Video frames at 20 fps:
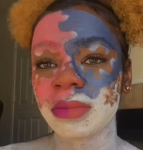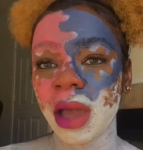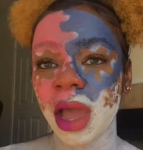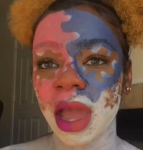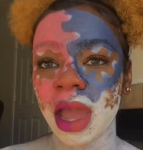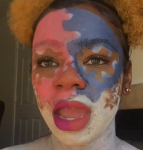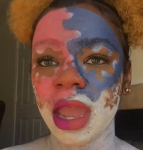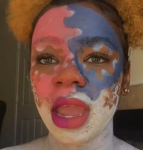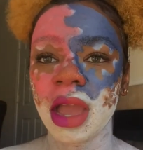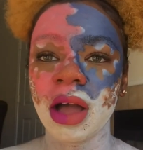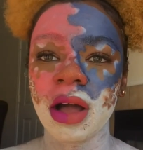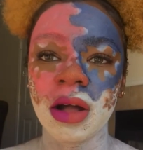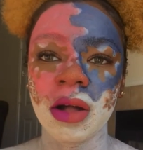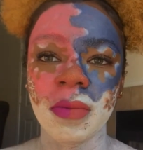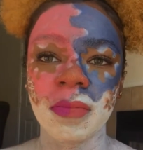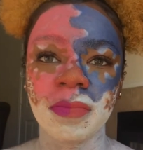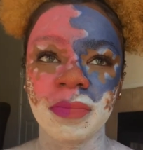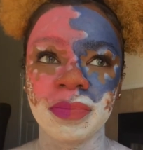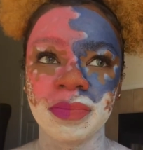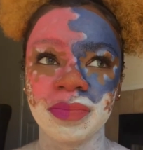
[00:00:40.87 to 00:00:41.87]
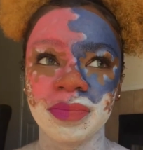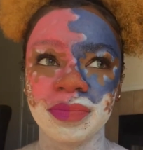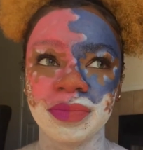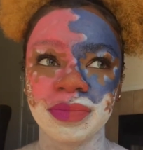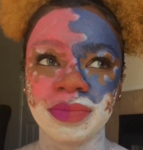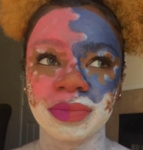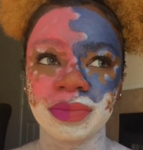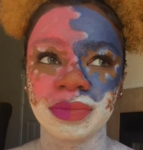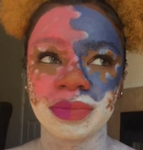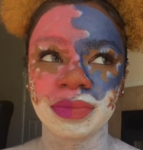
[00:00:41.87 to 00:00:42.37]
is my
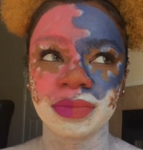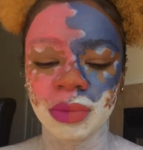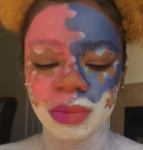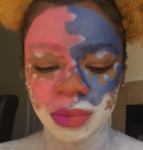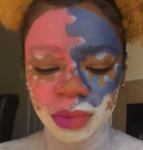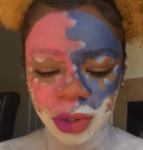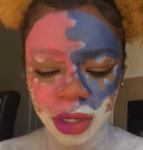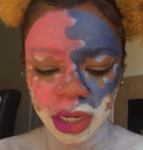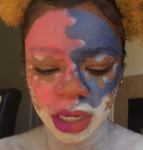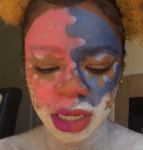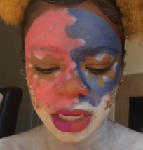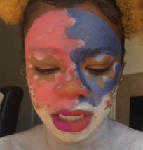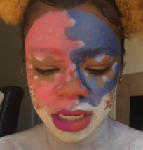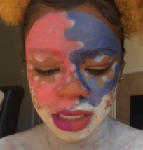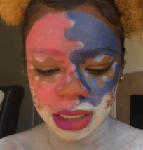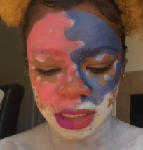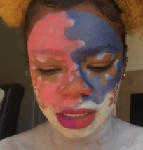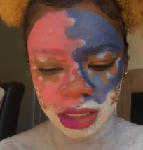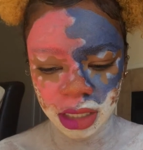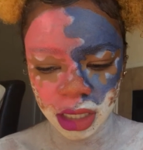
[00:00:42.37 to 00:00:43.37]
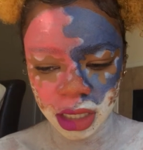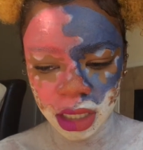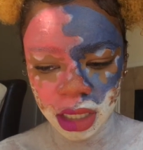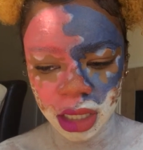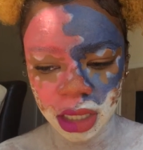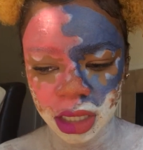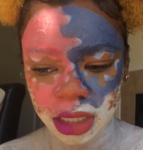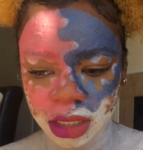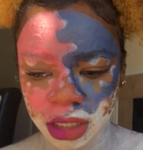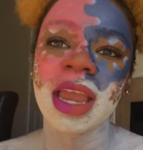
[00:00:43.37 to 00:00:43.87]
what is
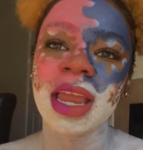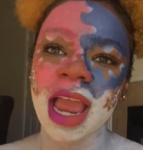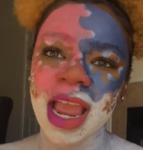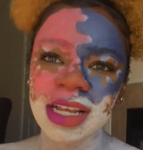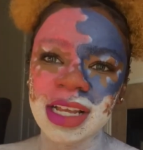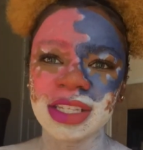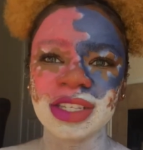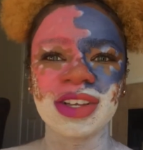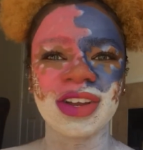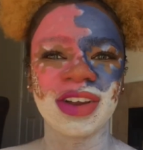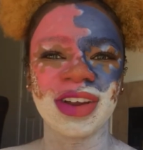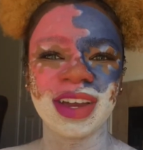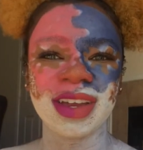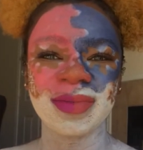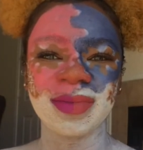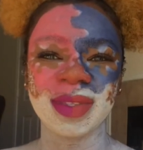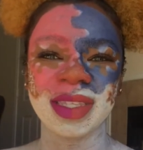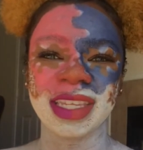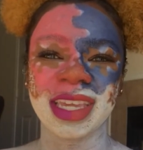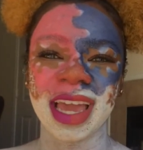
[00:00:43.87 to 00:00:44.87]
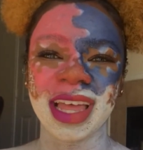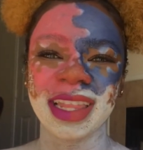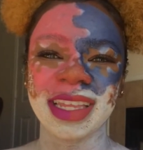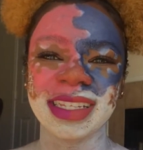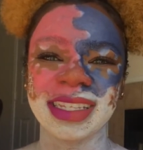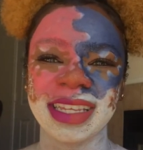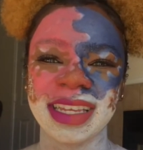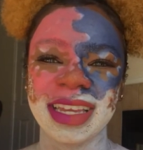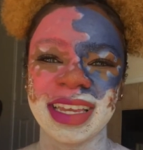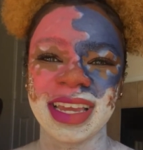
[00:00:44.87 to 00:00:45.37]
this? Ice cream
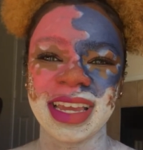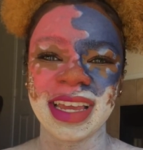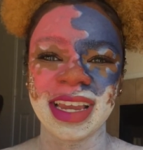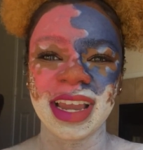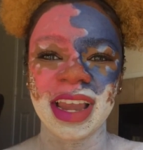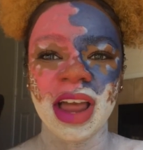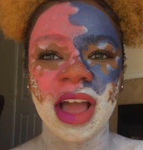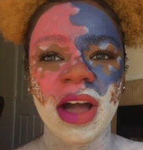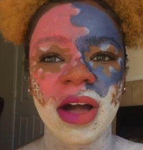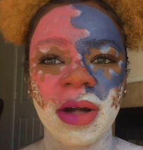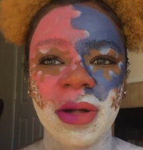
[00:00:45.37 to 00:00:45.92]
skeleton